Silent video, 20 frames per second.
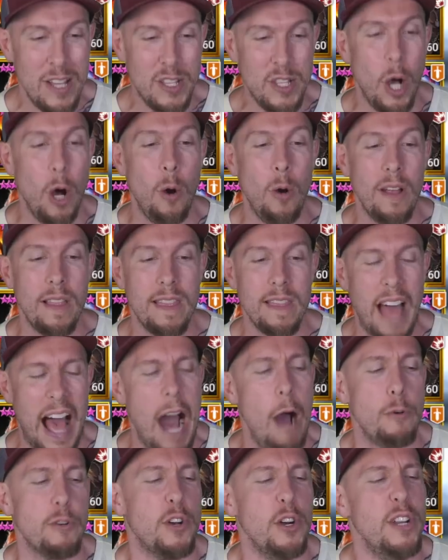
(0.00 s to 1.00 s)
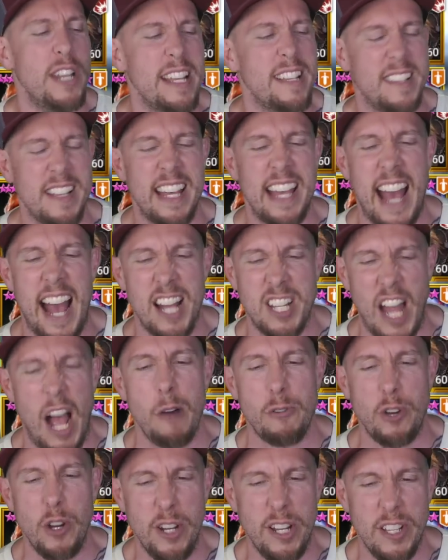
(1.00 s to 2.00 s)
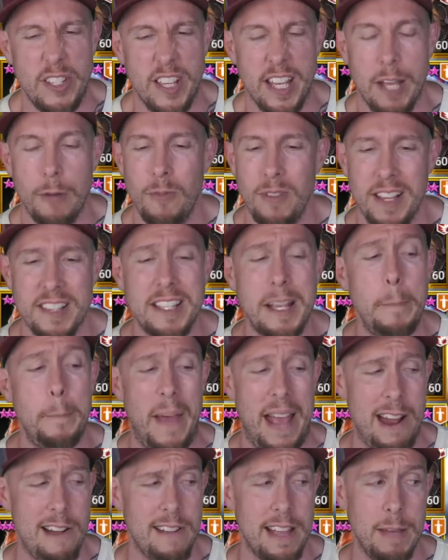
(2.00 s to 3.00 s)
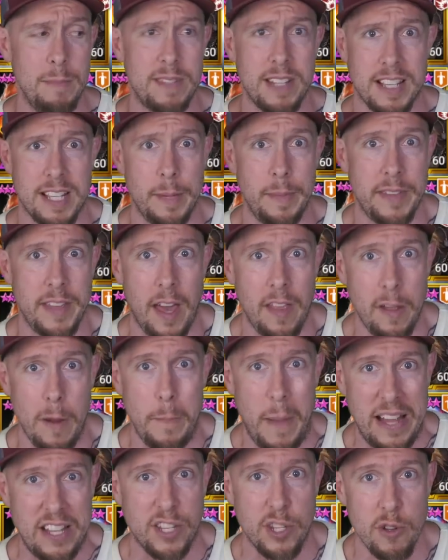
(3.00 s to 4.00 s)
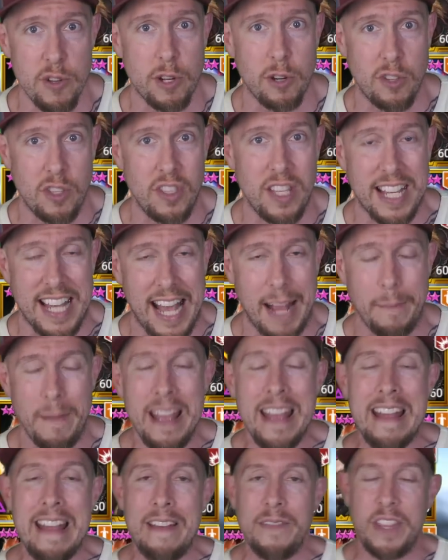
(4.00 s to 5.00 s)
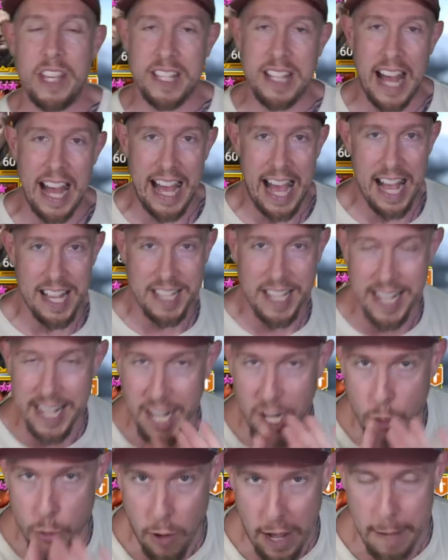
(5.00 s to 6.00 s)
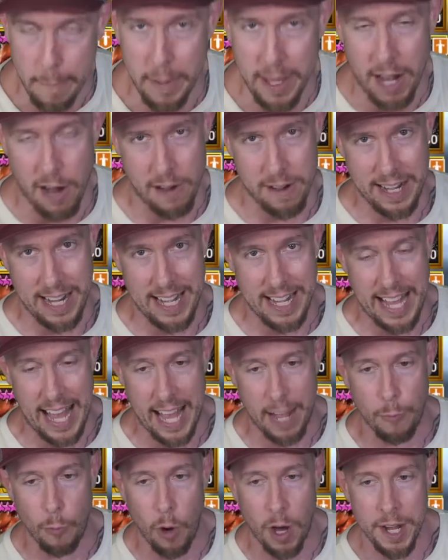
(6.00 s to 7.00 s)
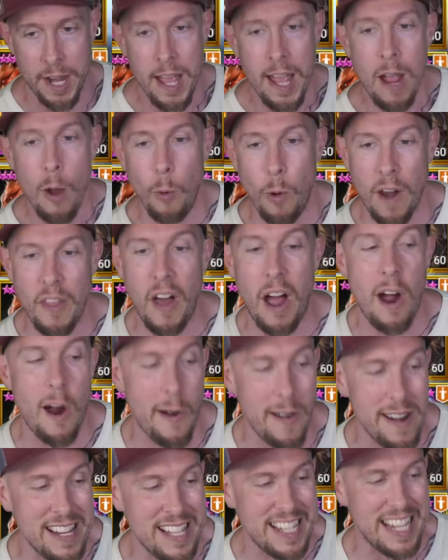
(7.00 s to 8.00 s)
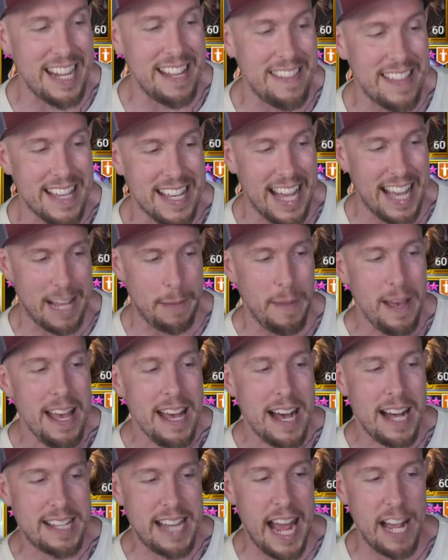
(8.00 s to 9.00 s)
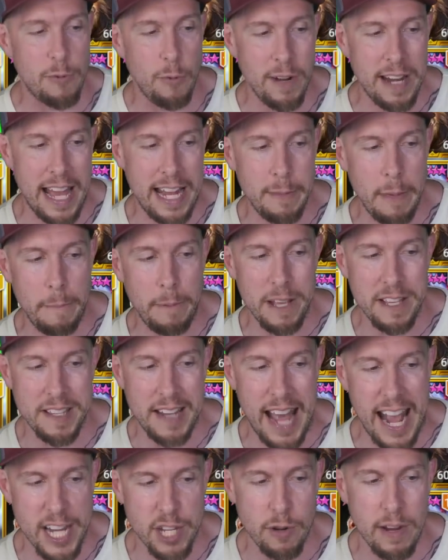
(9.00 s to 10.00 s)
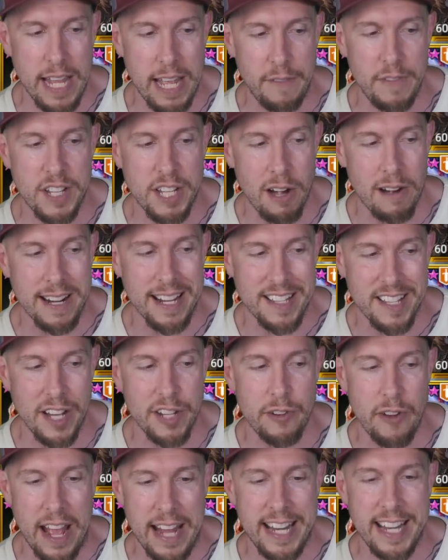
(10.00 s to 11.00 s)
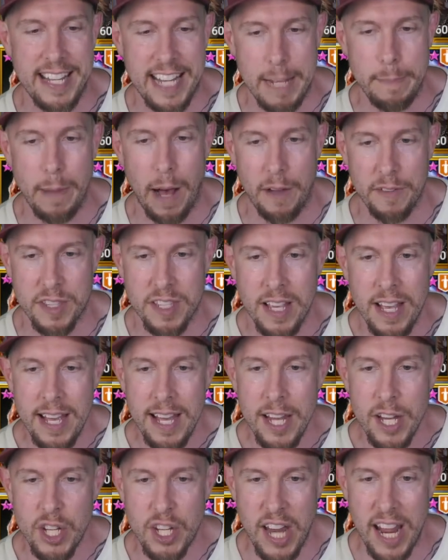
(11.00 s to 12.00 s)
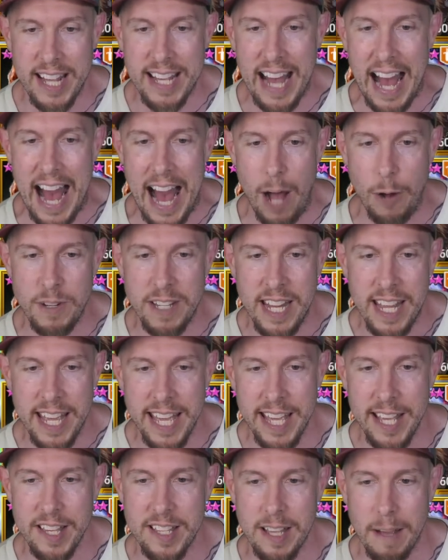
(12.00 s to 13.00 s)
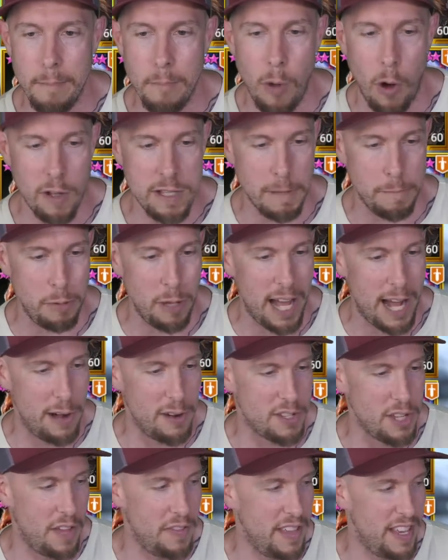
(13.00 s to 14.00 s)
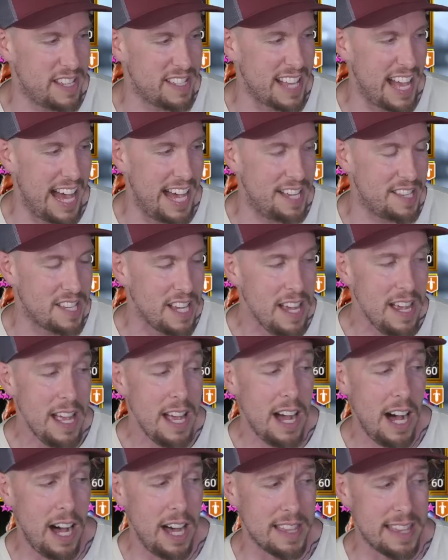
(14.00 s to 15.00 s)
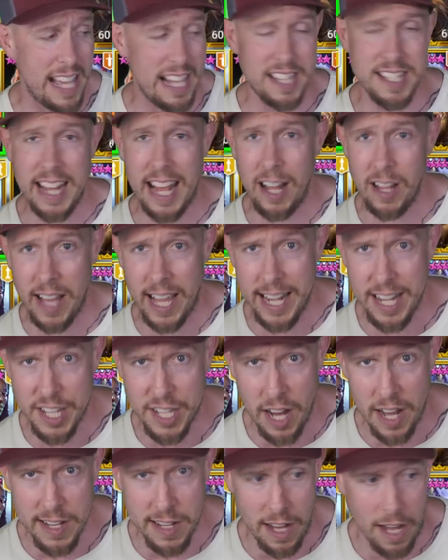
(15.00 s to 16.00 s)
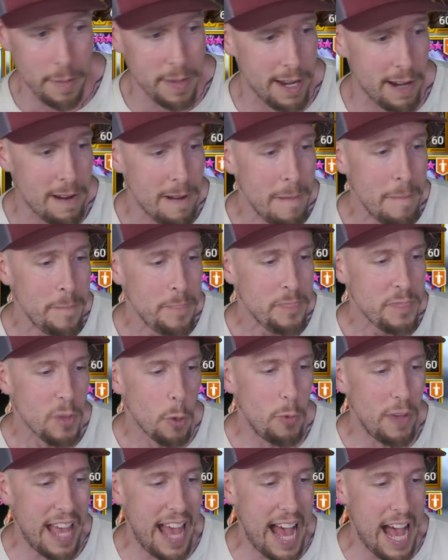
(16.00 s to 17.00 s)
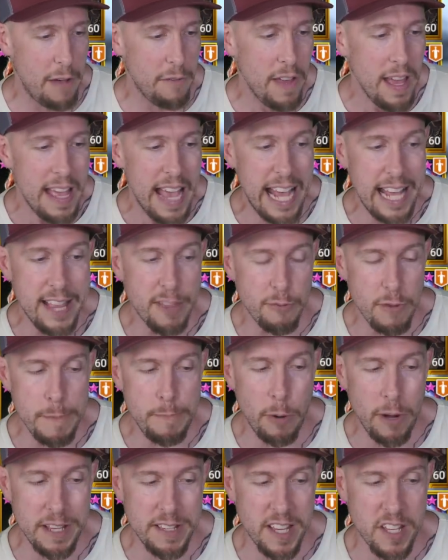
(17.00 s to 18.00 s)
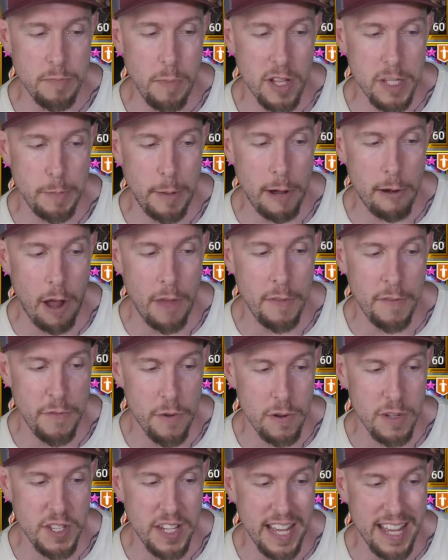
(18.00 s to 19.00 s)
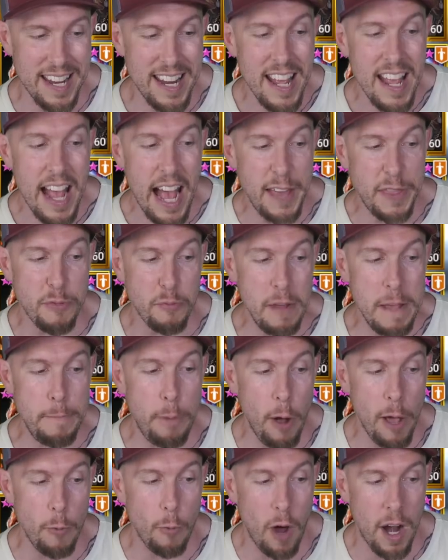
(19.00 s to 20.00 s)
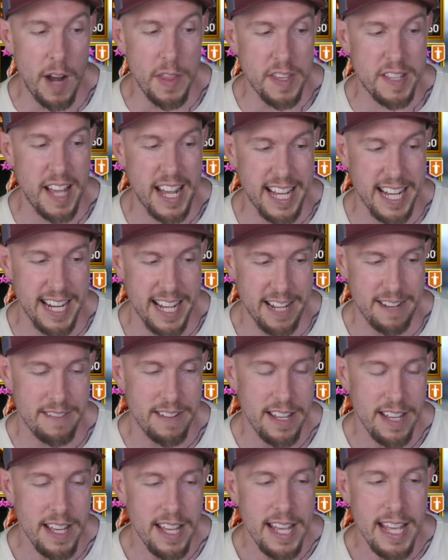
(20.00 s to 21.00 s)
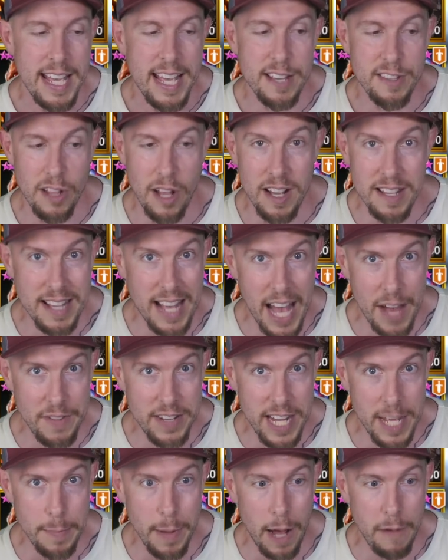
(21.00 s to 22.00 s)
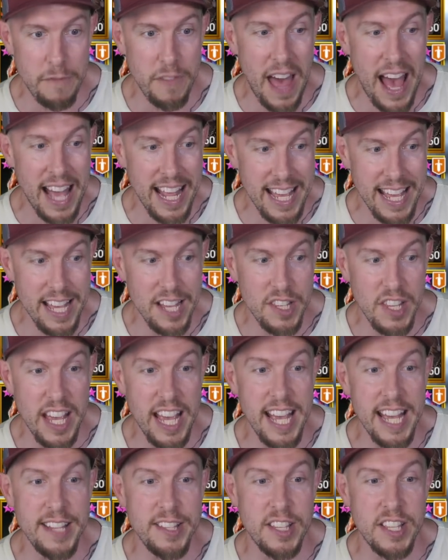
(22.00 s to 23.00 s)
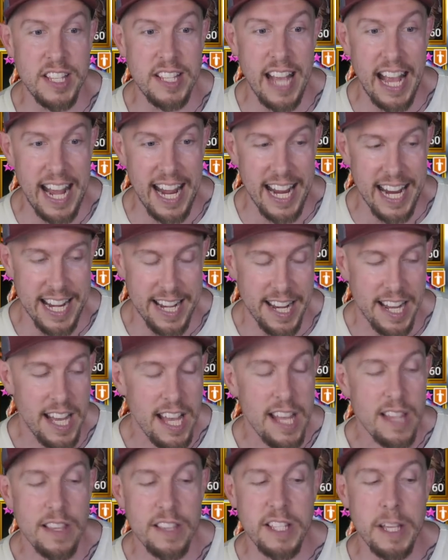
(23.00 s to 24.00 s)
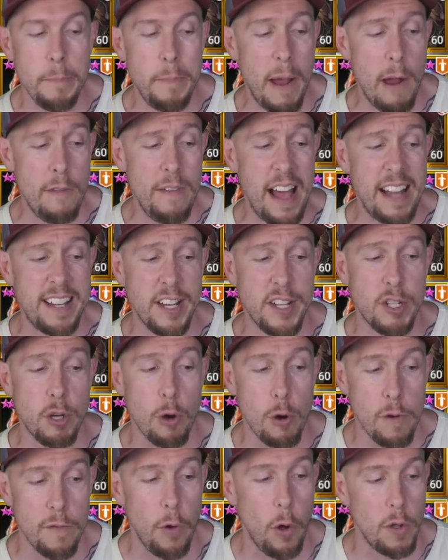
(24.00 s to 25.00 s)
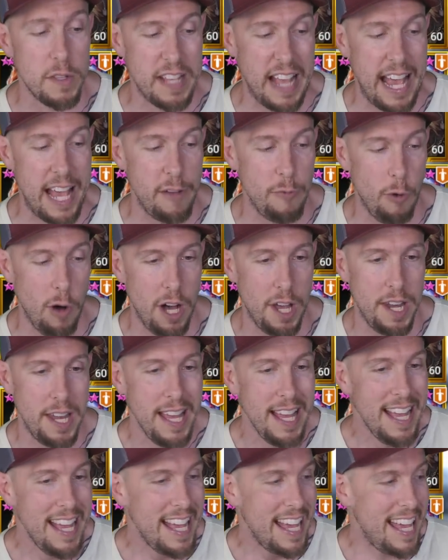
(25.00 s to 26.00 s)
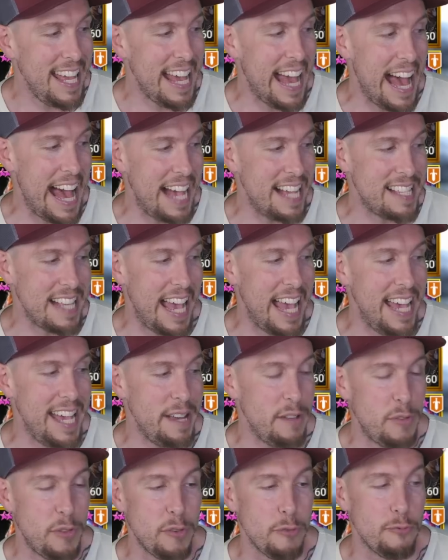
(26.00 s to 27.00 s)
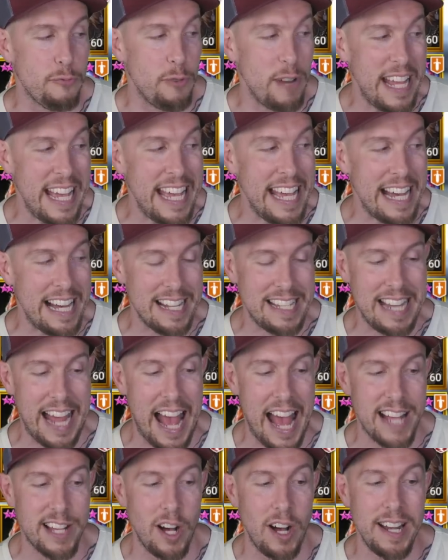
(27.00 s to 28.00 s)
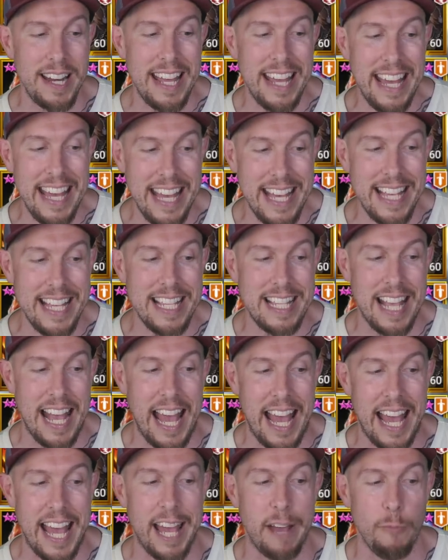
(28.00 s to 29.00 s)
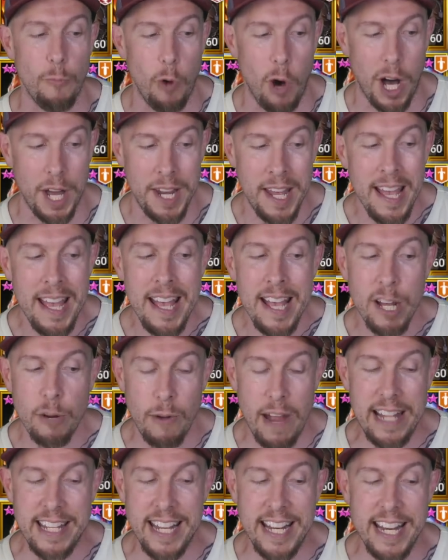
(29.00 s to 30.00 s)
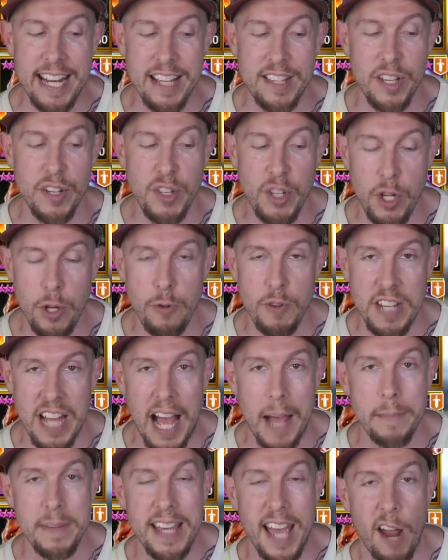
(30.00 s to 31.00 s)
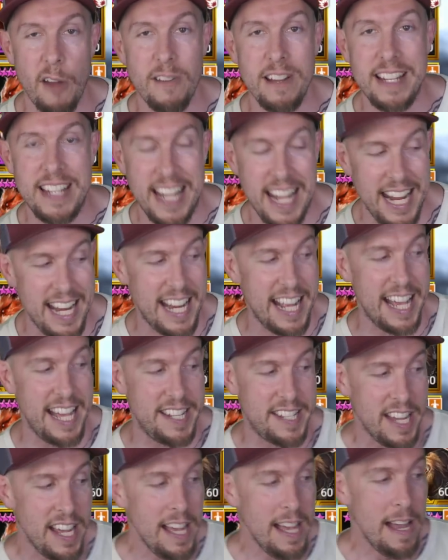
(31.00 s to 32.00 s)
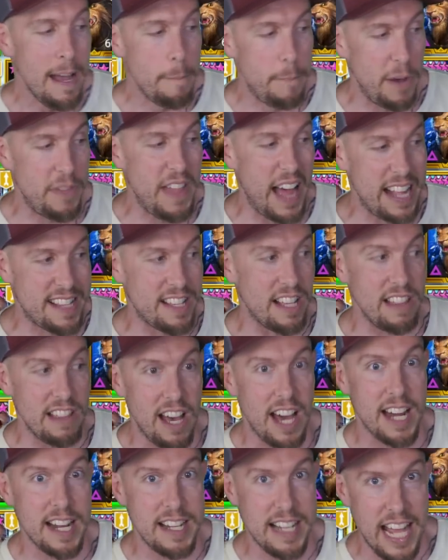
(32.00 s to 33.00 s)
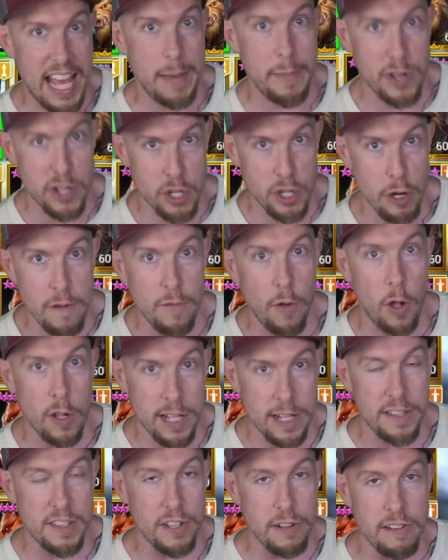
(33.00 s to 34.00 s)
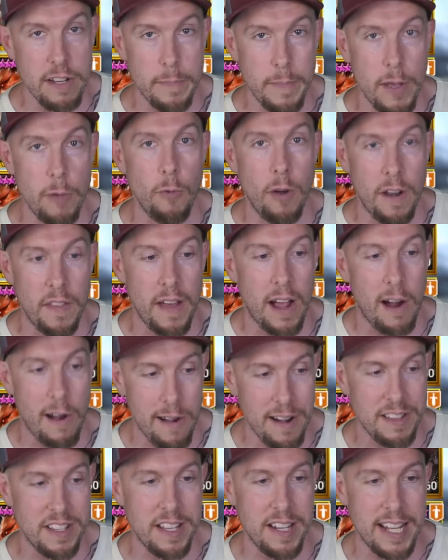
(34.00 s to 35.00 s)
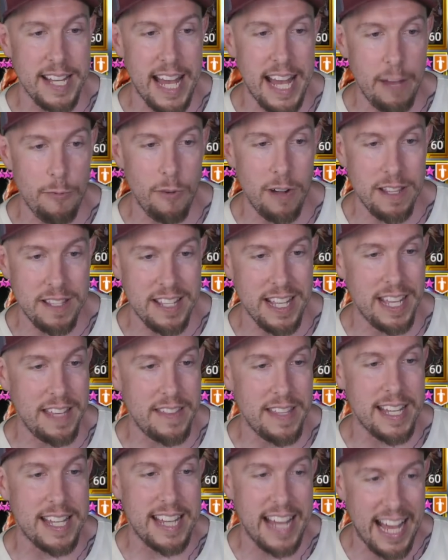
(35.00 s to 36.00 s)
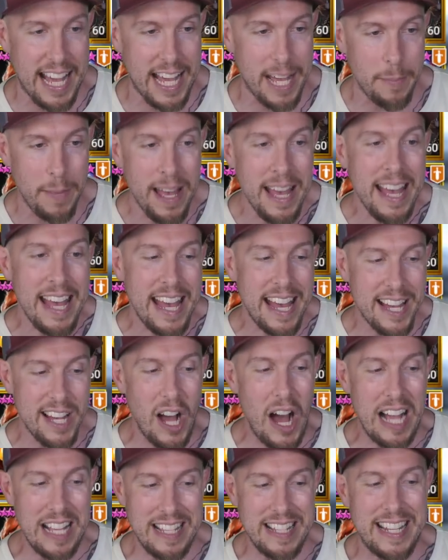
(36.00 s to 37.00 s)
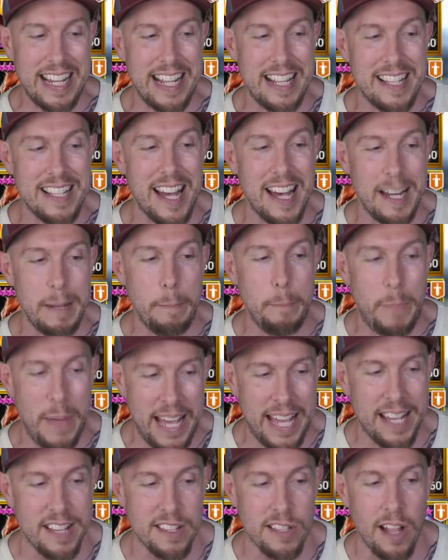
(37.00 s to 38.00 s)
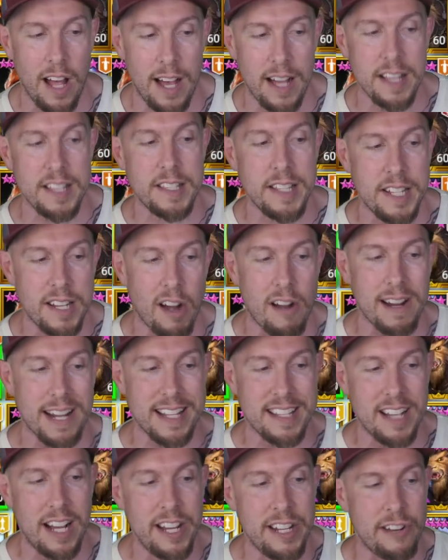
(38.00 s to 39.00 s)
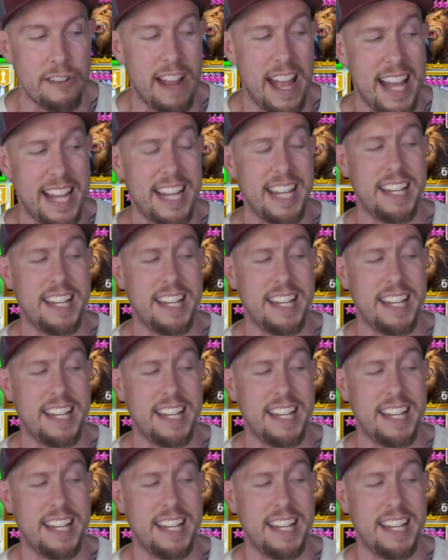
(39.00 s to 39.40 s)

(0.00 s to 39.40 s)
So how good is he, Ash? How good is he? Well, let's compare him to some of the other best nukers in the game. This guy has an incredibly hard-hitting A1, one of the hardest in the game. Attack one enemy, place an extra hit if the target is under any debuffs. Check out his multipliers on this, guys uh, thanks to hellhades.com here. We have a 3.6 multiplier on the first hit, a 3.1 on the second hit. As long as they have a debuff, that is insane. Let's compare that to Turvold's A1. He has a 3 attack on his A1. Granted, it is a 2-time guaranteed hit, but that's a lot of damage. Turvold considered to be one of the hardest hitting A1s in the game, and Konstantin's got him beat as long as the target's under any